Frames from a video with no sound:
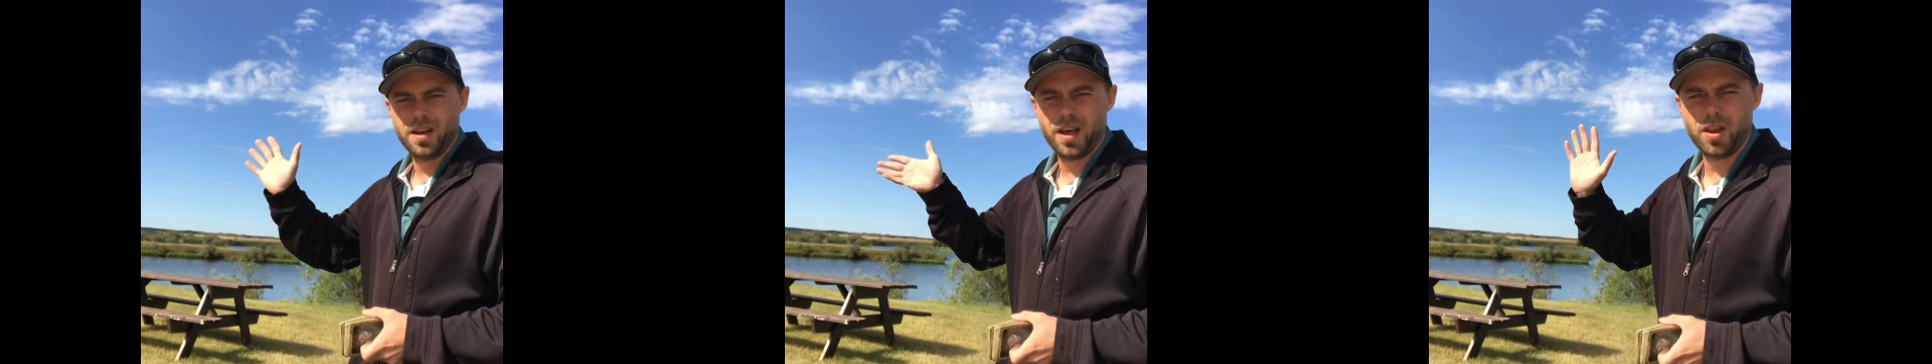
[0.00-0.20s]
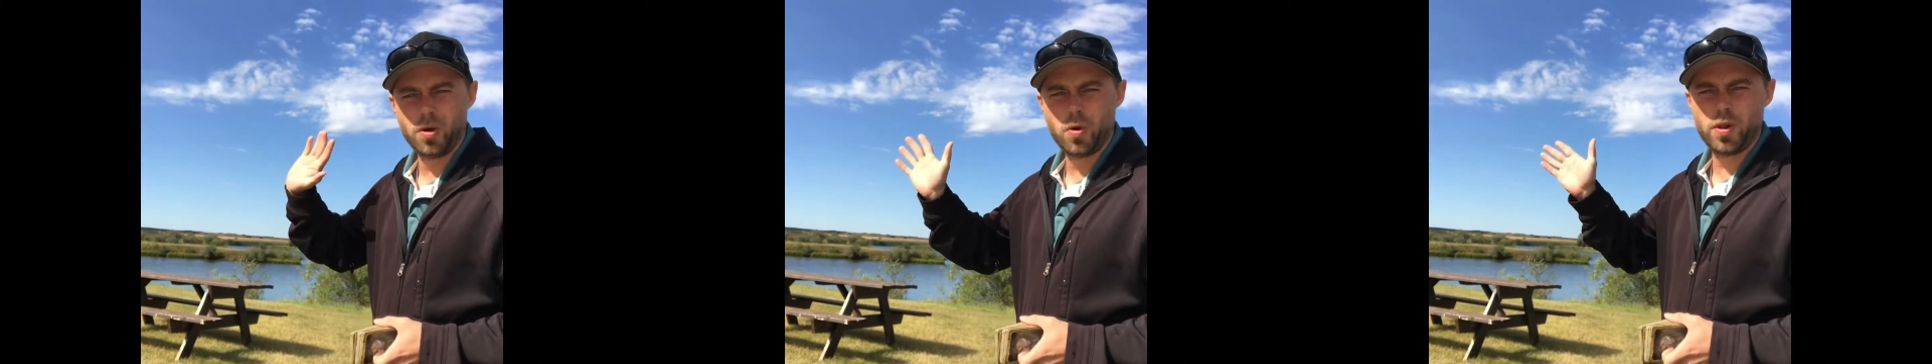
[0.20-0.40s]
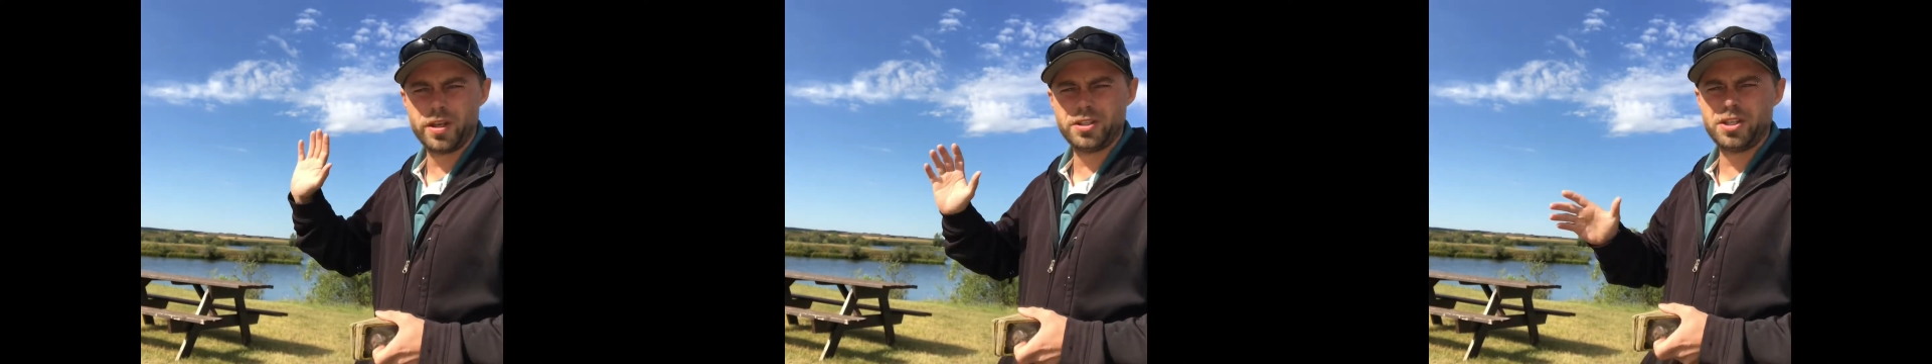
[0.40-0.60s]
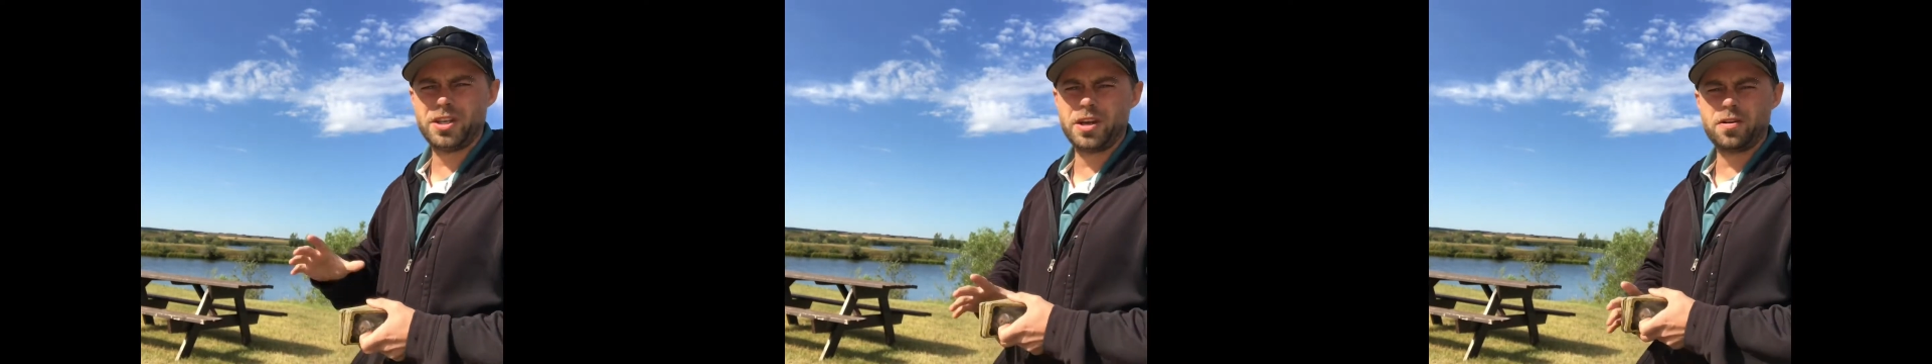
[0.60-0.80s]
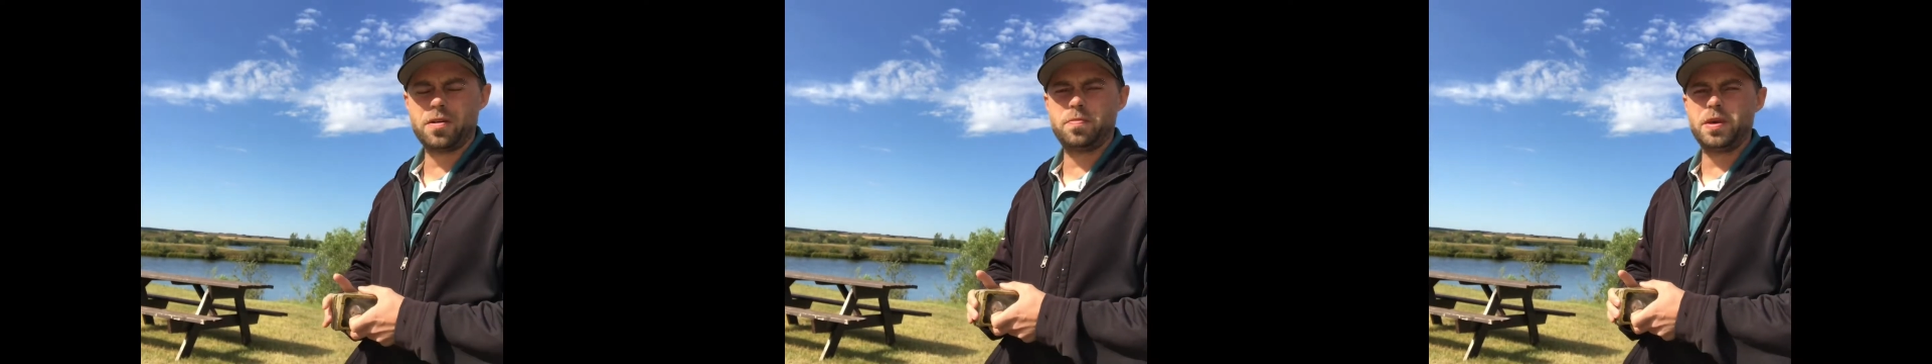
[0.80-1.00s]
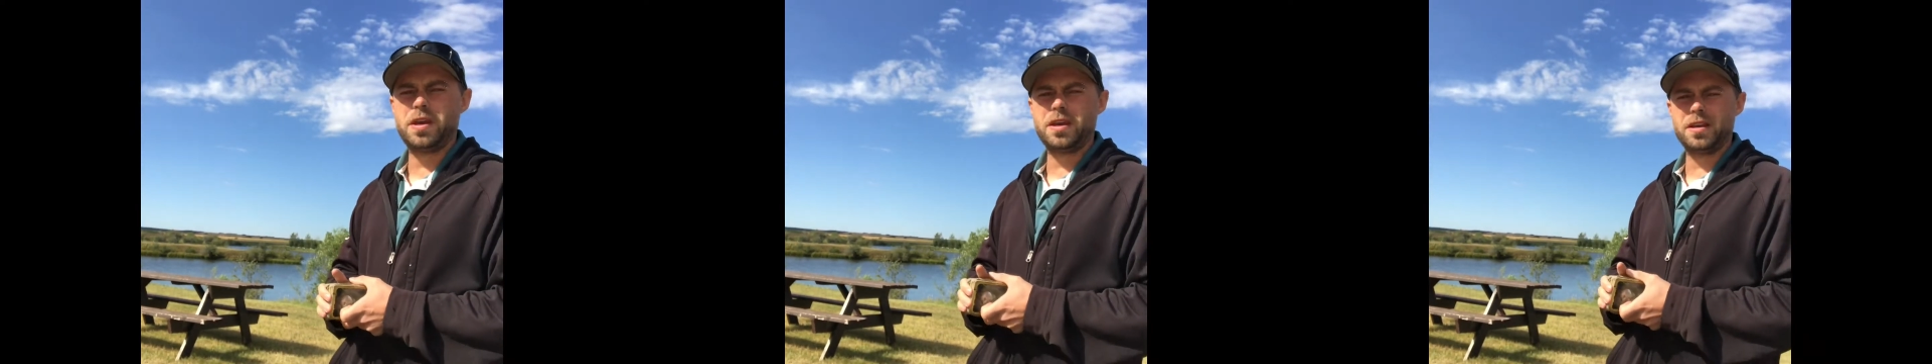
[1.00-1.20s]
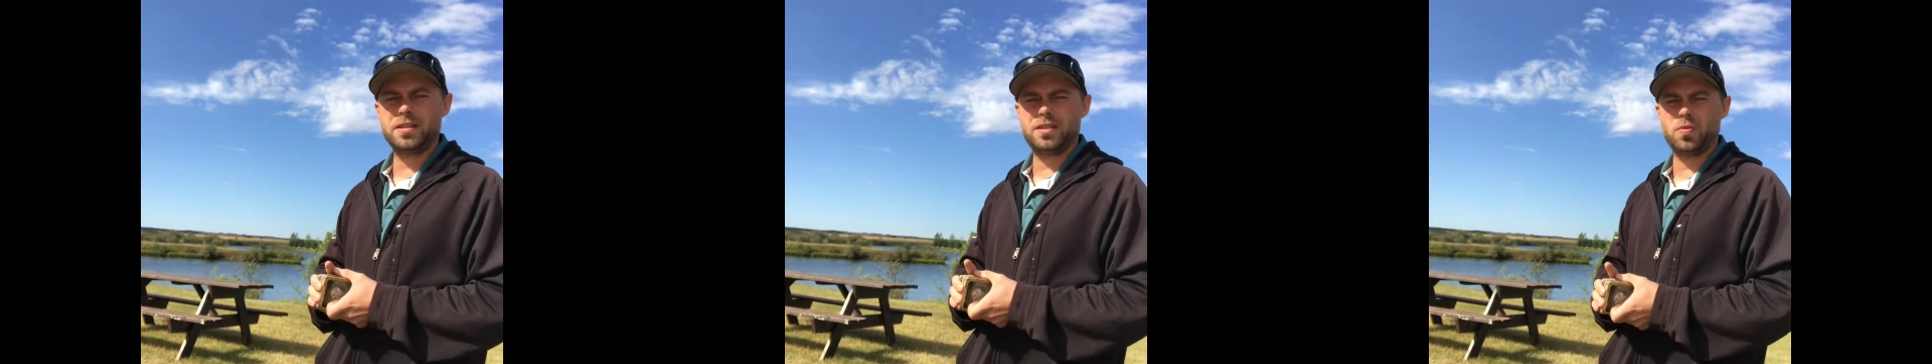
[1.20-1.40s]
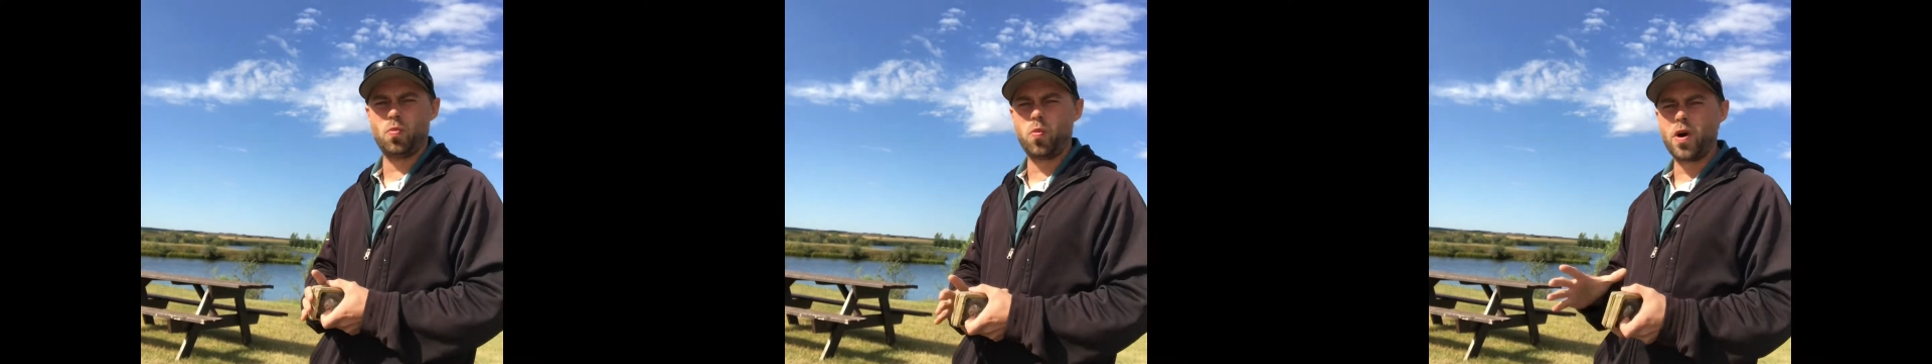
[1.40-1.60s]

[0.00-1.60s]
Hello, legendary beings.